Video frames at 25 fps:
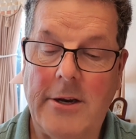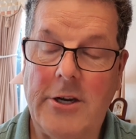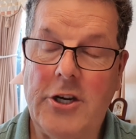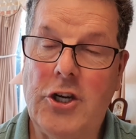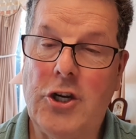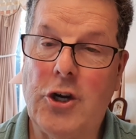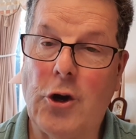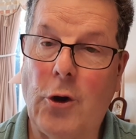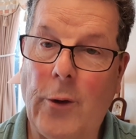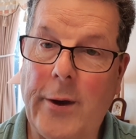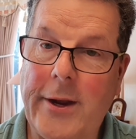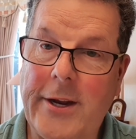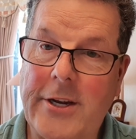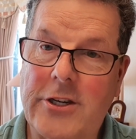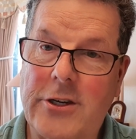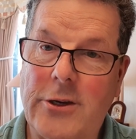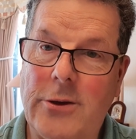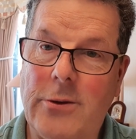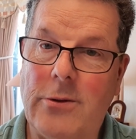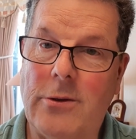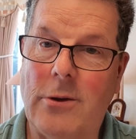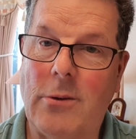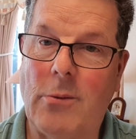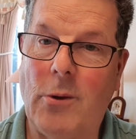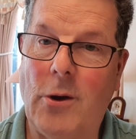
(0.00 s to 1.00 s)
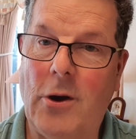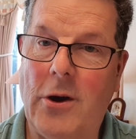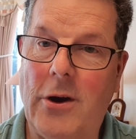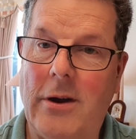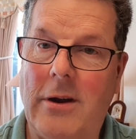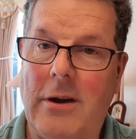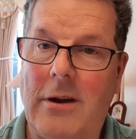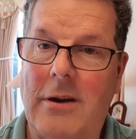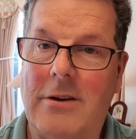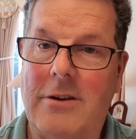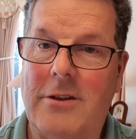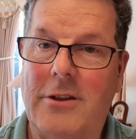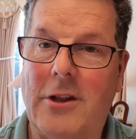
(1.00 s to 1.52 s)
"Joy to the
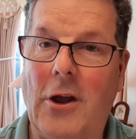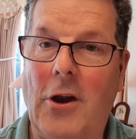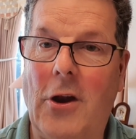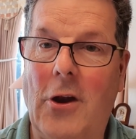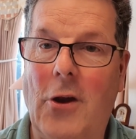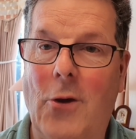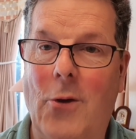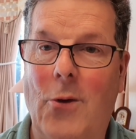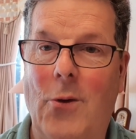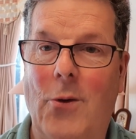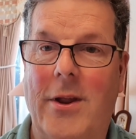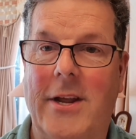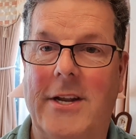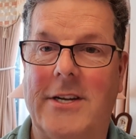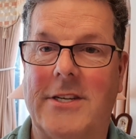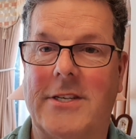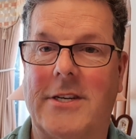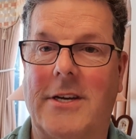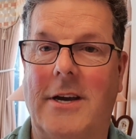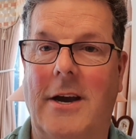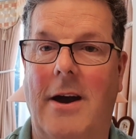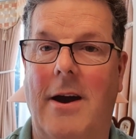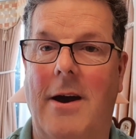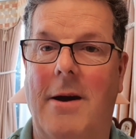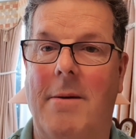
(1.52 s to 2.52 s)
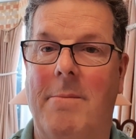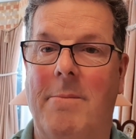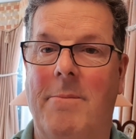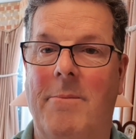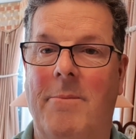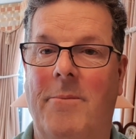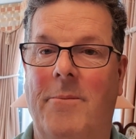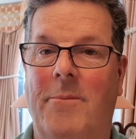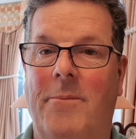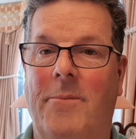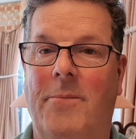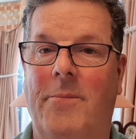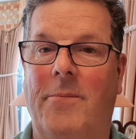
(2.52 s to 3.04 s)
world, the Lord is come."